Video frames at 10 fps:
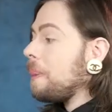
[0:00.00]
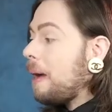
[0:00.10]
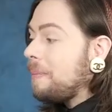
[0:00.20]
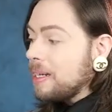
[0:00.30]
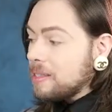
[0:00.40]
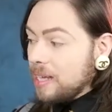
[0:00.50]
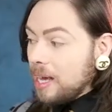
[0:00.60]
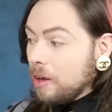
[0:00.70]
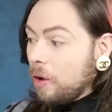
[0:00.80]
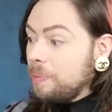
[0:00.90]
I'm not
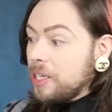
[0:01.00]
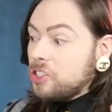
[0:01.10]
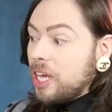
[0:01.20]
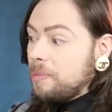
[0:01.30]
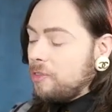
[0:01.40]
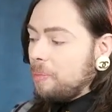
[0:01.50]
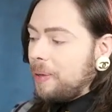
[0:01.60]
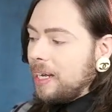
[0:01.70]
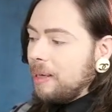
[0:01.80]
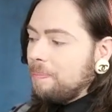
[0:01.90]
saying, oh, be ashamed of your
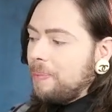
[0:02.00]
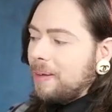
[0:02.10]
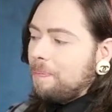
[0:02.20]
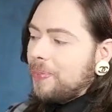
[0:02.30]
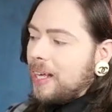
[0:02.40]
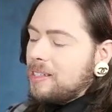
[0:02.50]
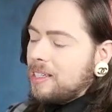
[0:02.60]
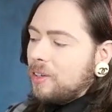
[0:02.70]
belly, but it's an